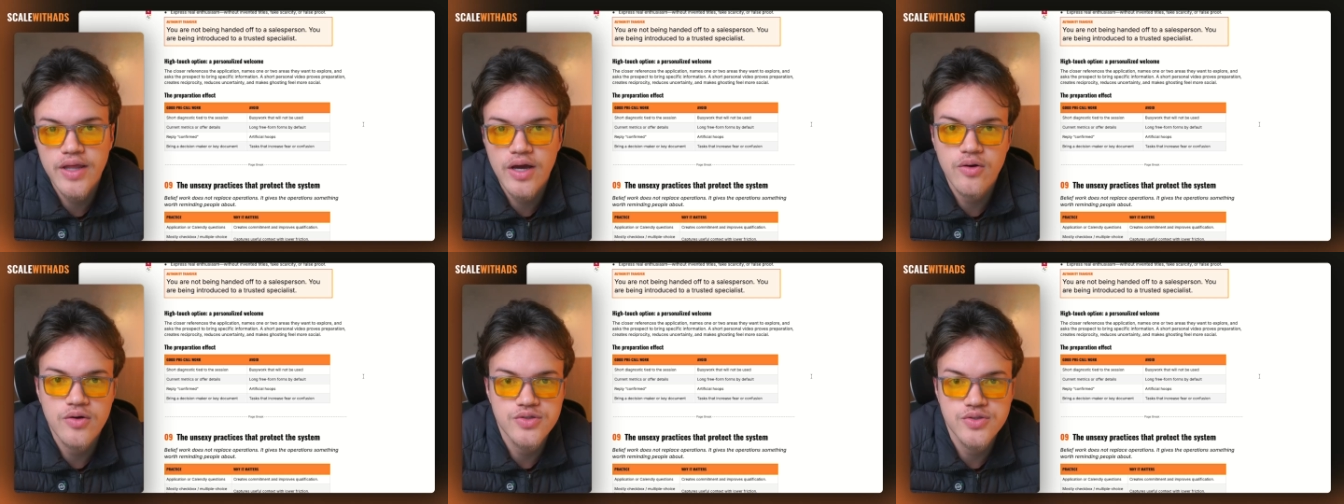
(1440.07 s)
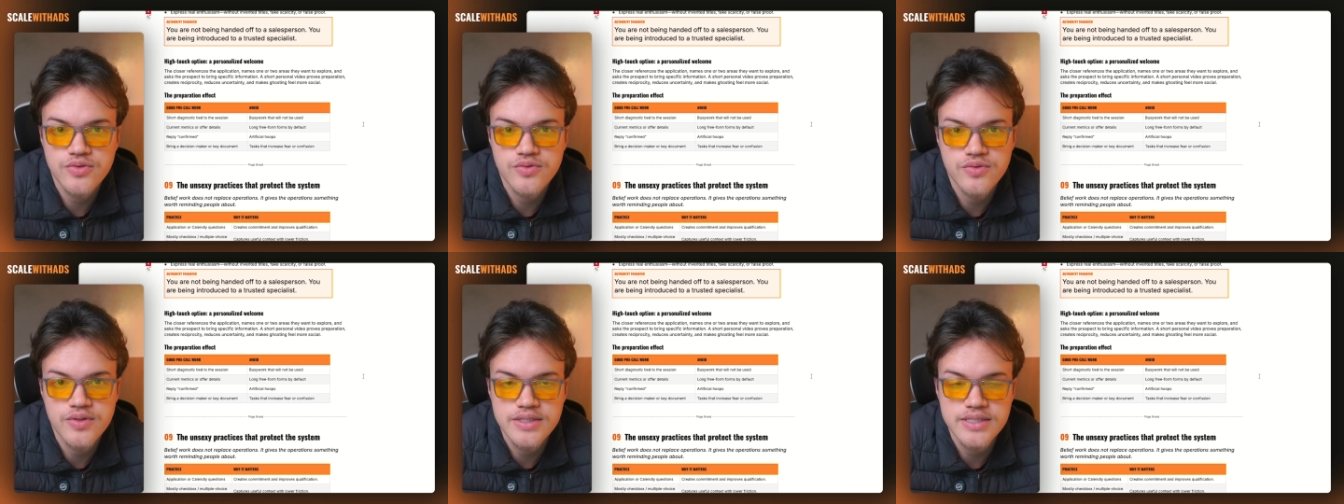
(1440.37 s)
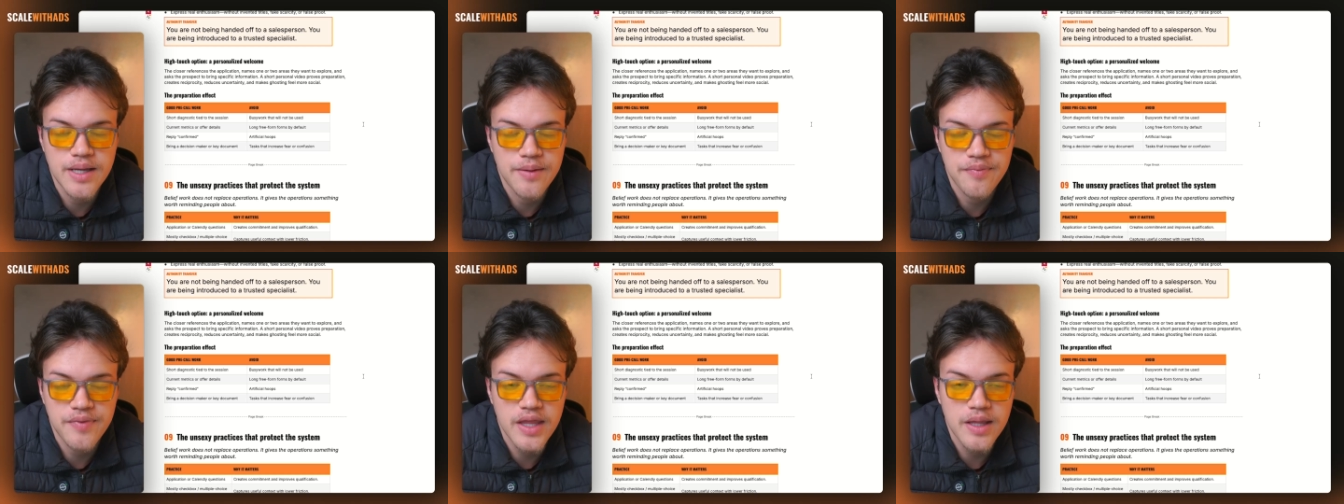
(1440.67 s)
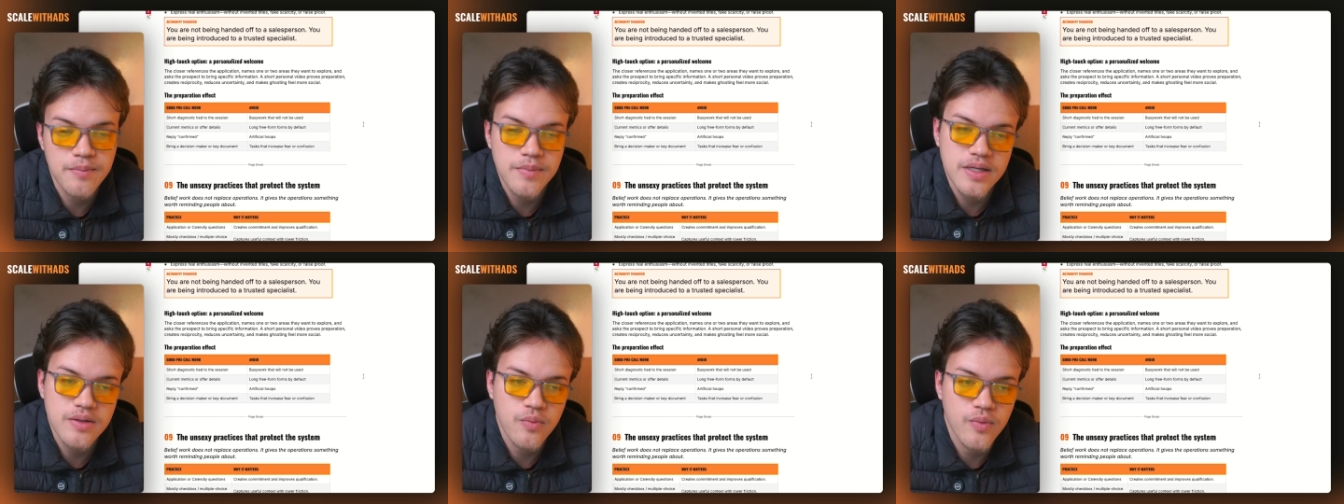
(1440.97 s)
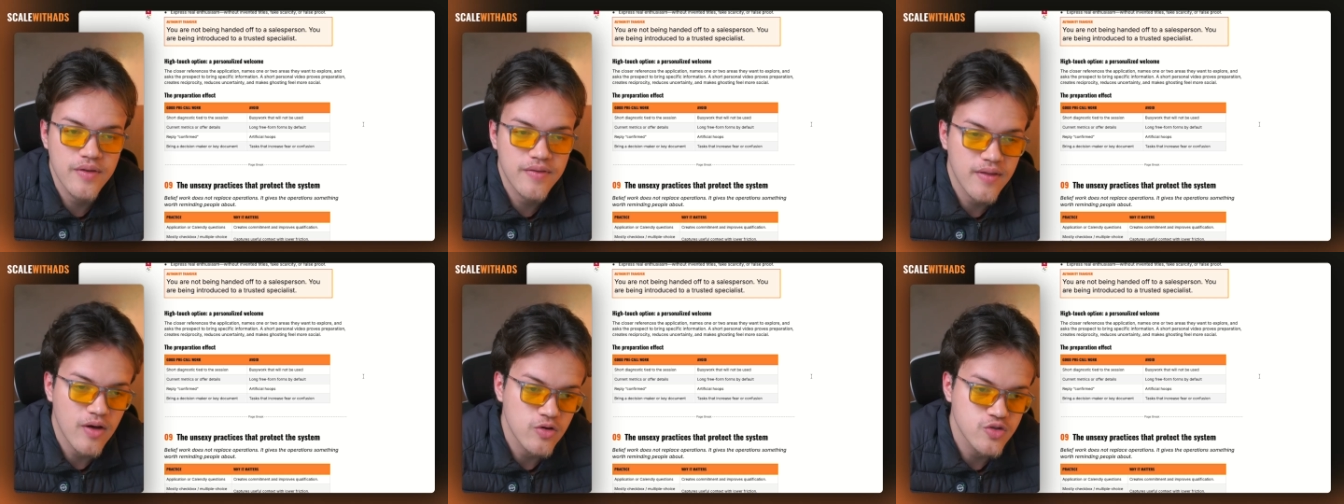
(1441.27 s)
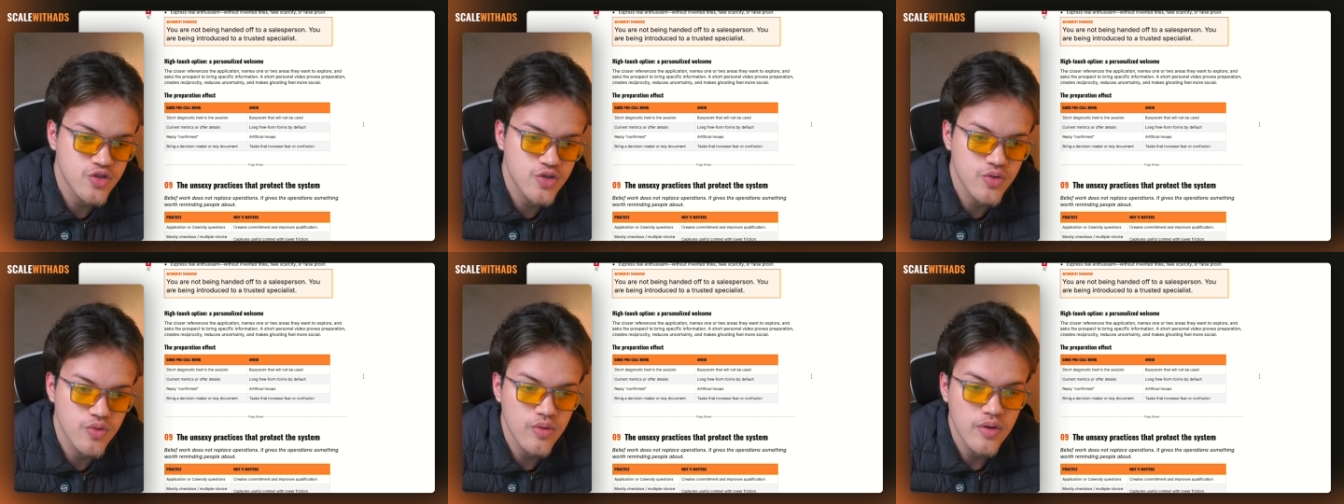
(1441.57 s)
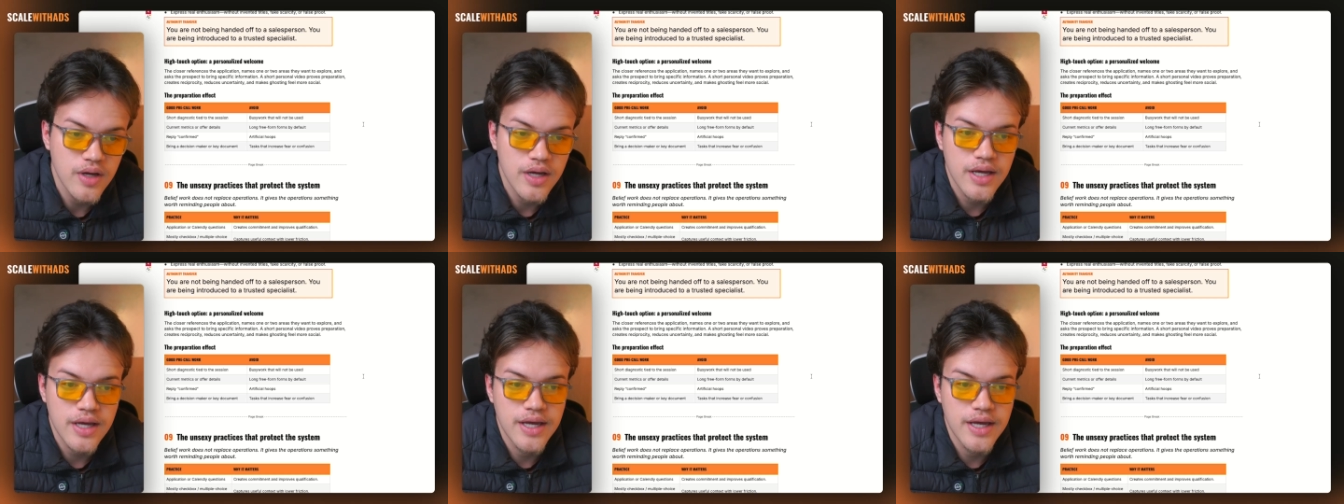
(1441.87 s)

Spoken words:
going to do the same thing, but without you.